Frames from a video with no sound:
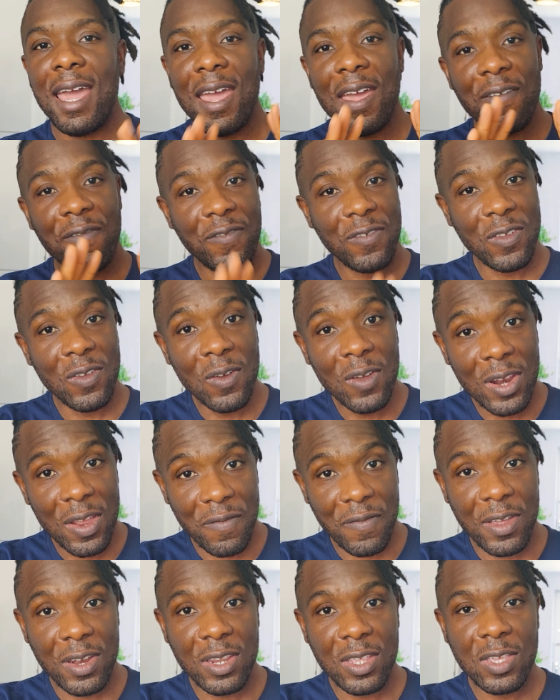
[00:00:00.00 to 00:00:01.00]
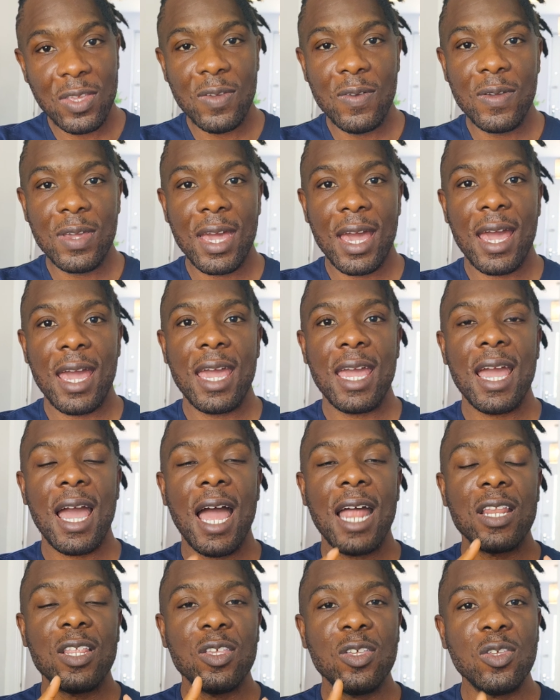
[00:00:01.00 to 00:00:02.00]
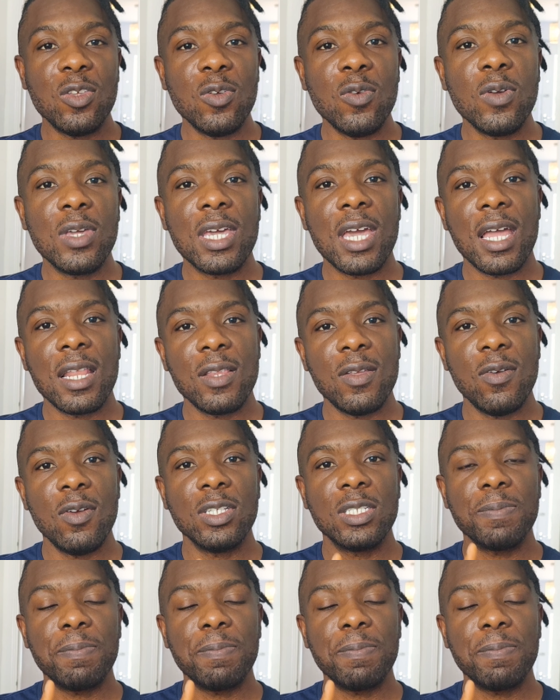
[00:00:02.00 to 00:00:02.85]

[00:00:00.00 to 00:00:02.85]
If you live in the UK and you can use